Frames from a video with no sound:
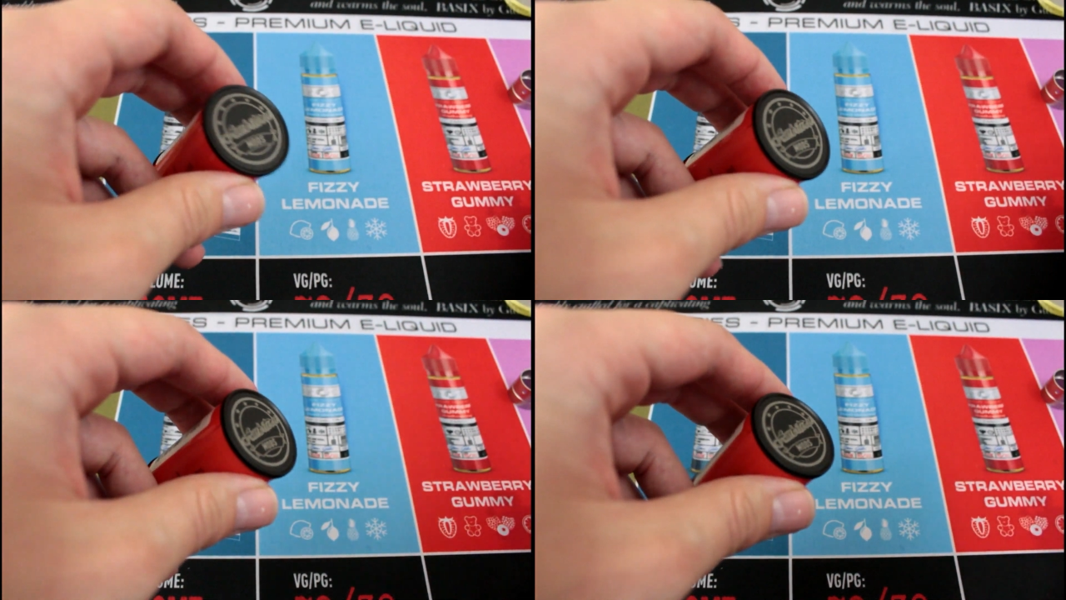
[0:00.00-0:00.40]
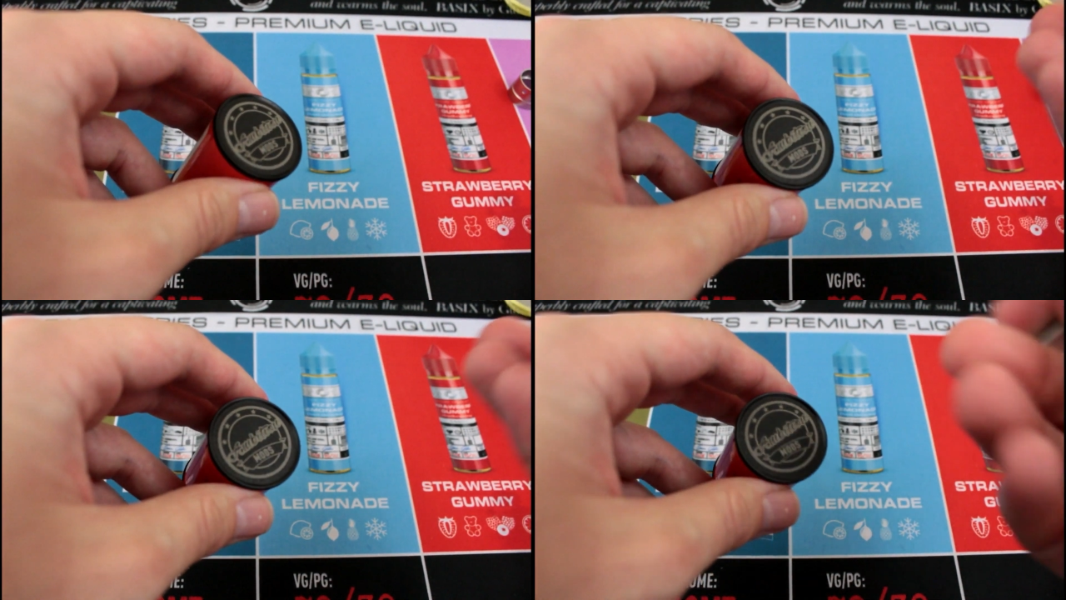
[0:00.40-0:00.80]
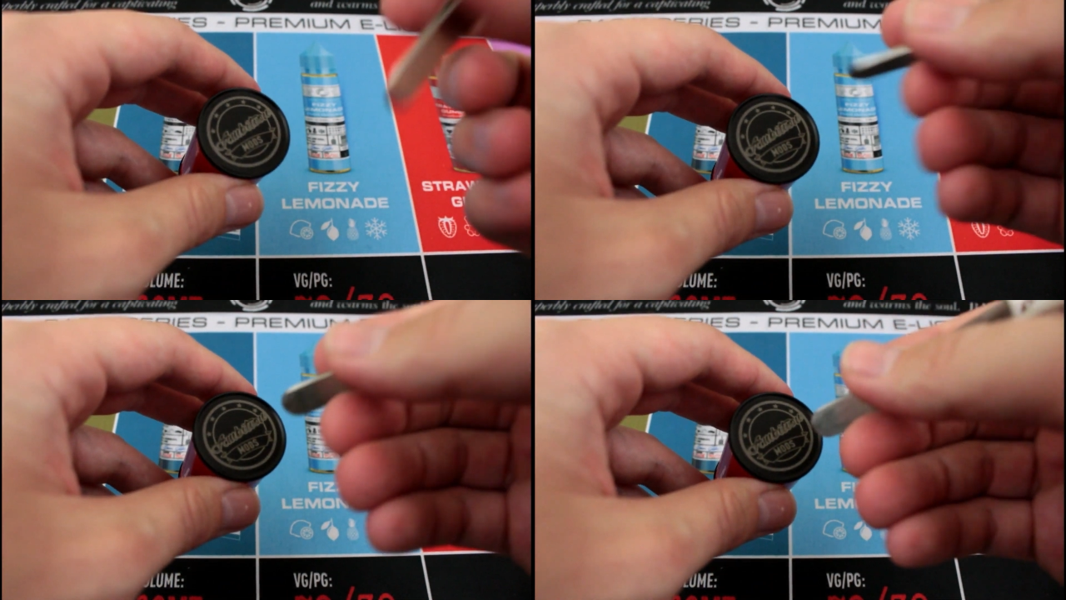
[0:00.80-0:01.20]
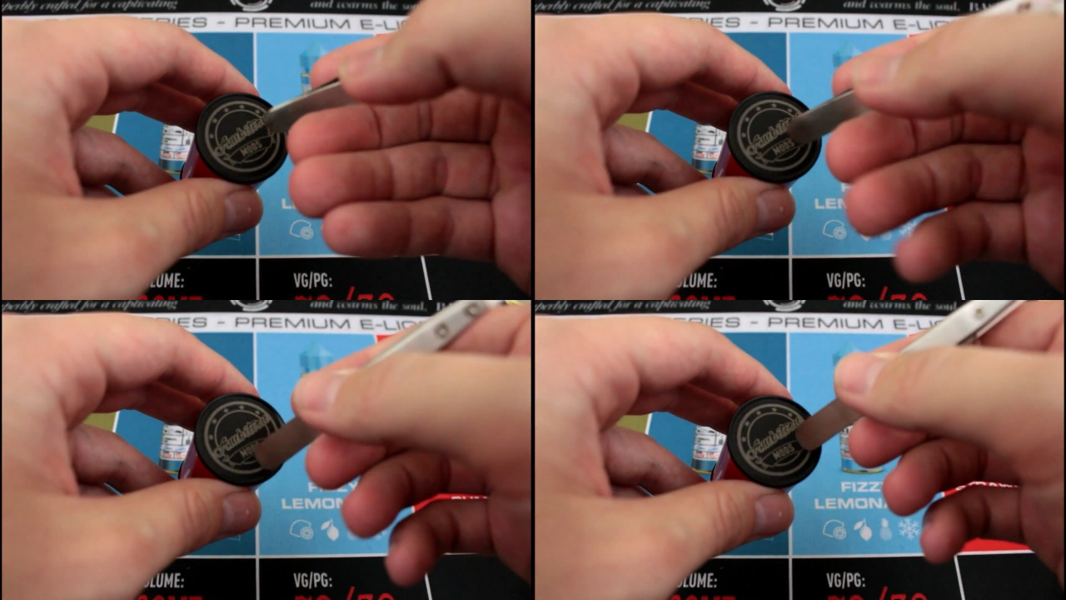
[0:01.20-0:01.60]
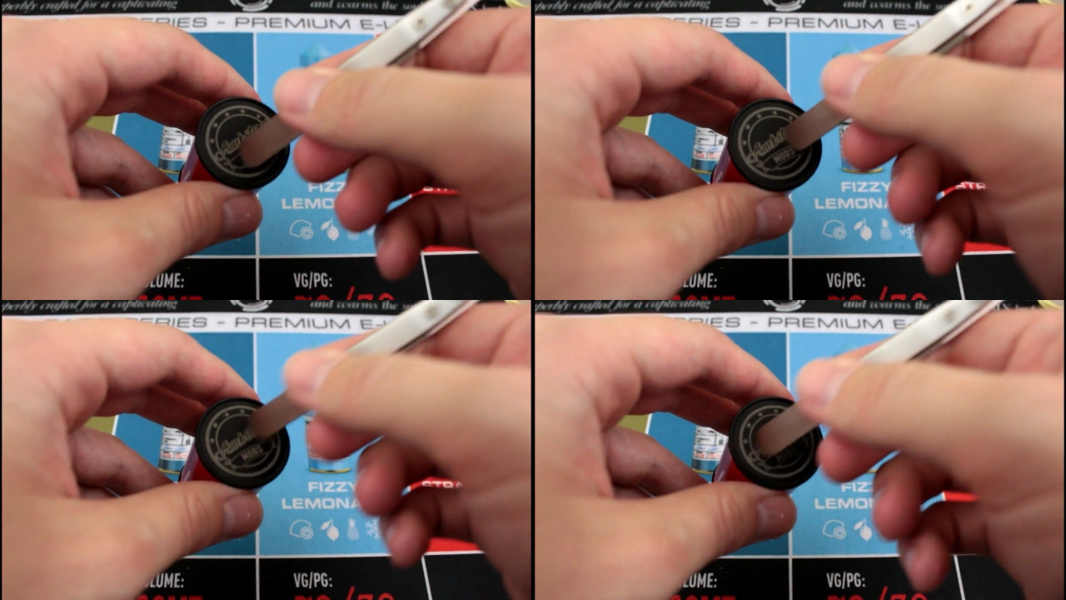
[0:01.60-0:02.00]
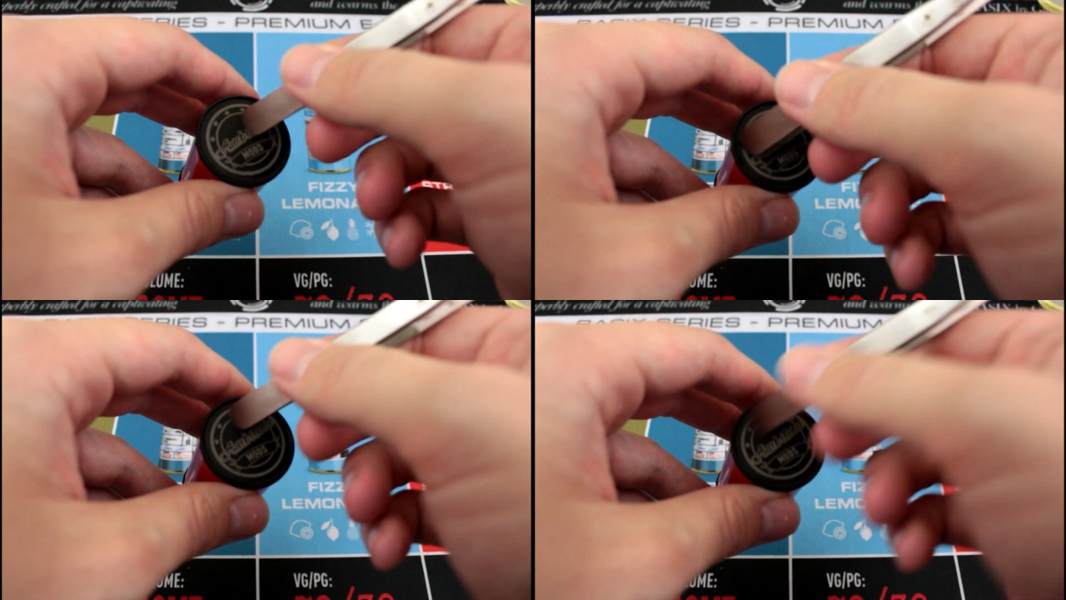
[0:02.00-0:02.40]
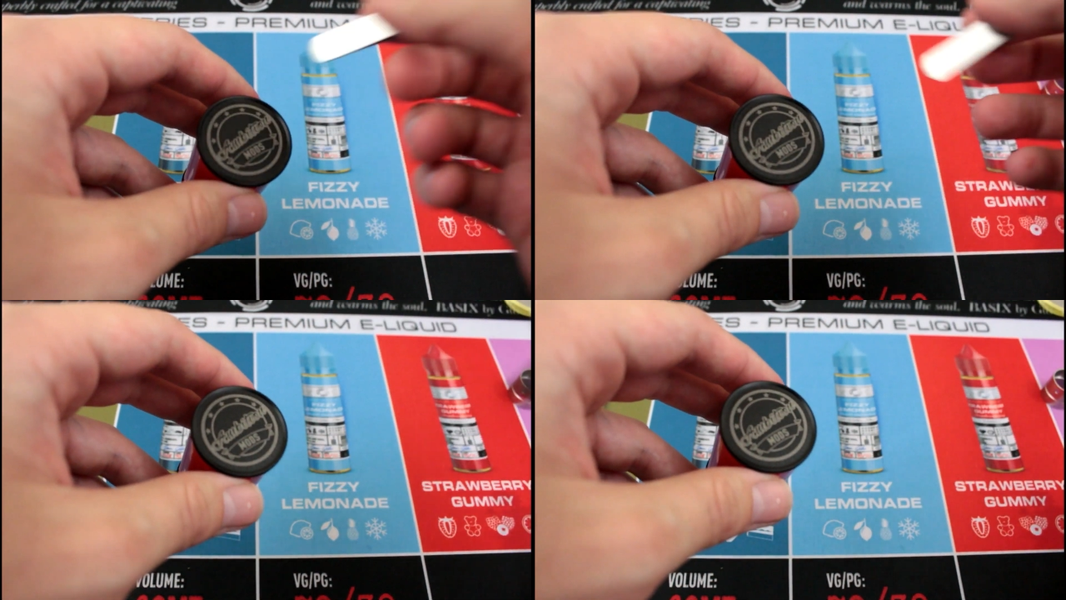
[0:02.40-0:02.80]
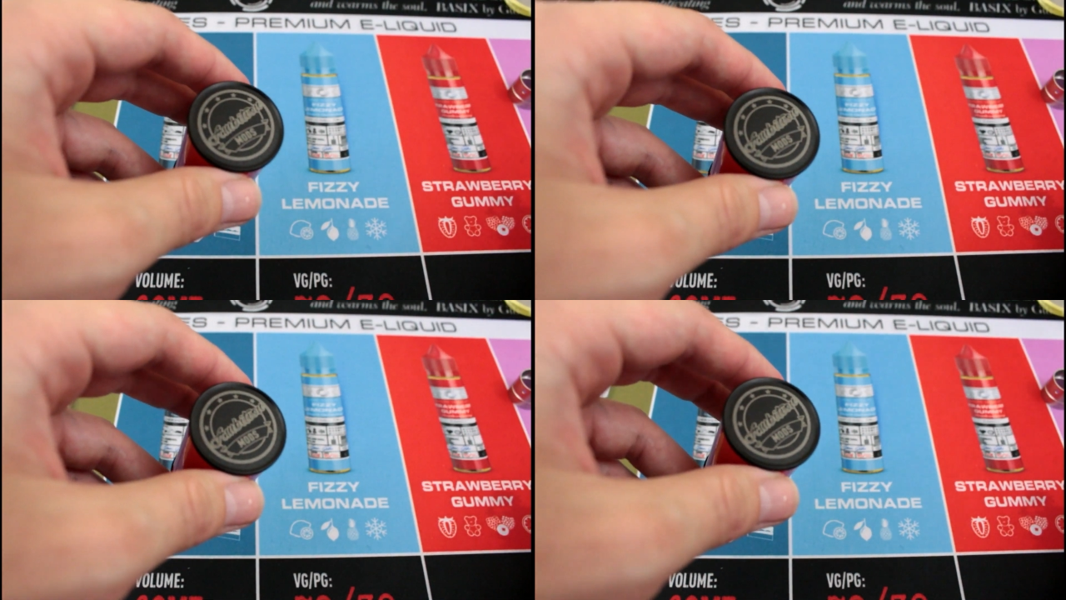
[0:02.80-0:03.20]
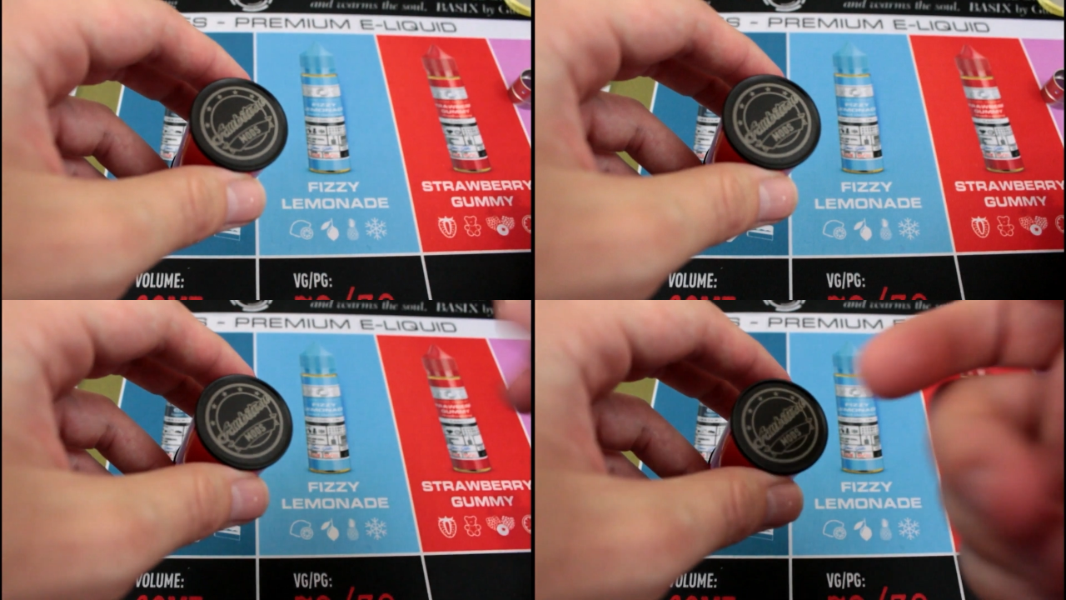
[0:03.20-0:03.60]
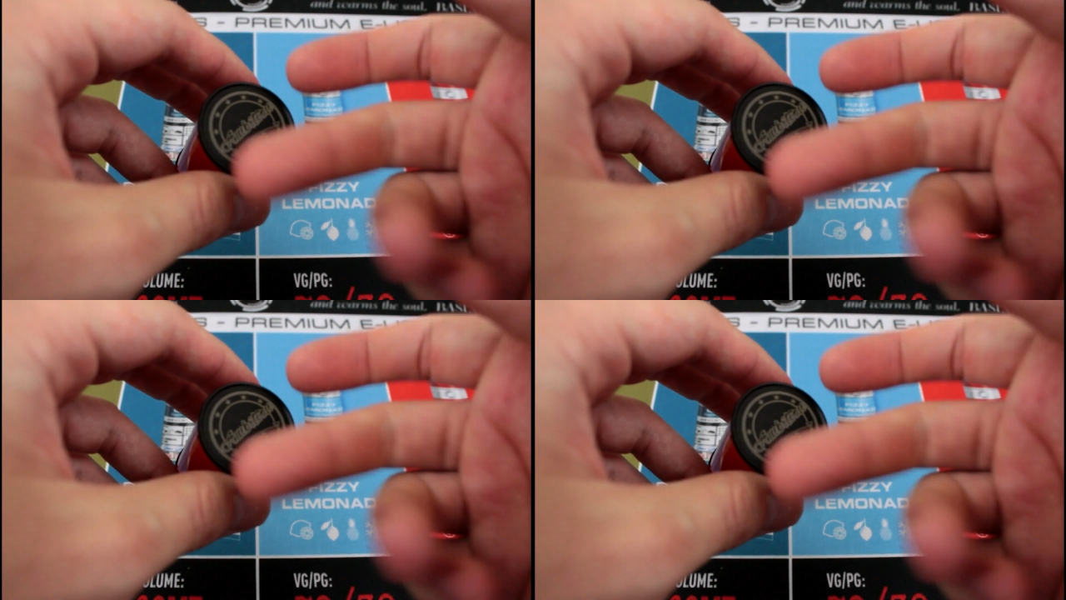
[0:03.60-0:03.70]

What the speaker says: No face is visible, so there are no lips to read.